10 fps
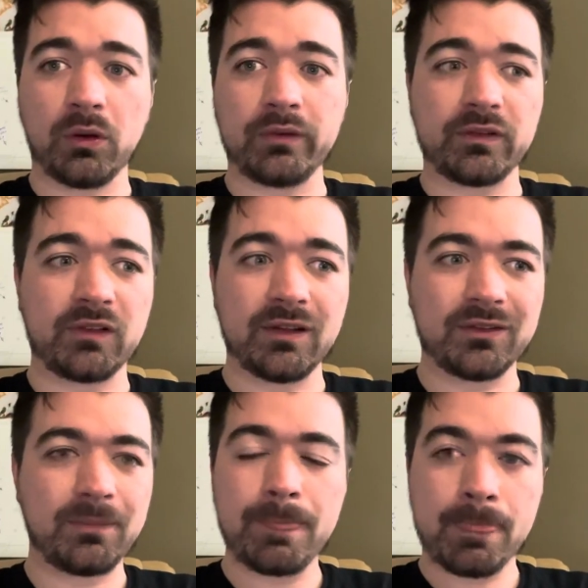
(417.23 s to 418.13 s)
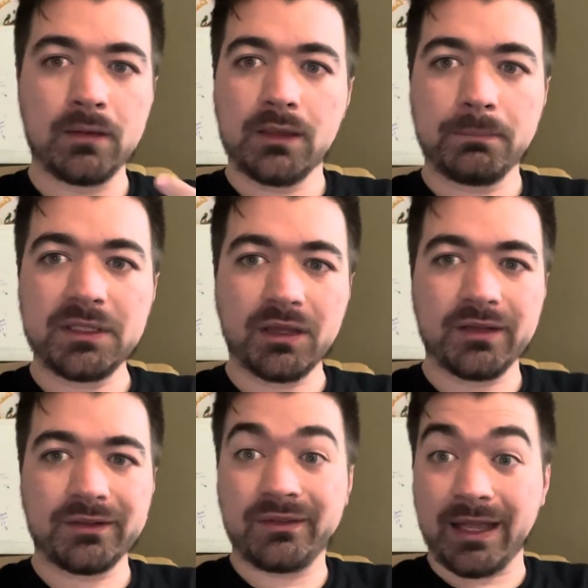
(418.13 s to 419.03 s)
narcissist
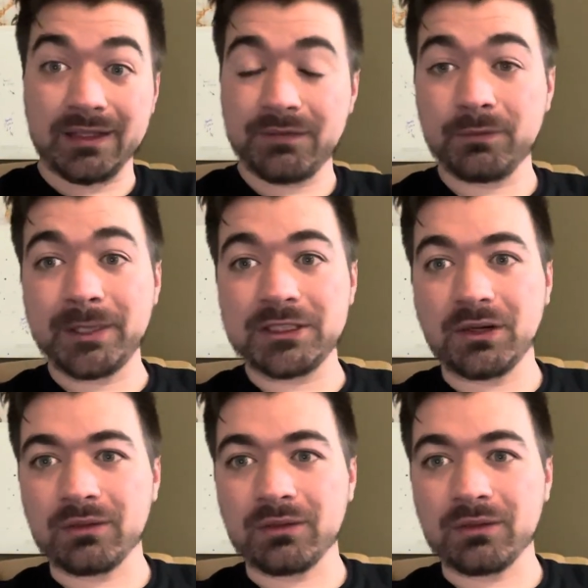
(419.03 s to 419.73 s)
because that information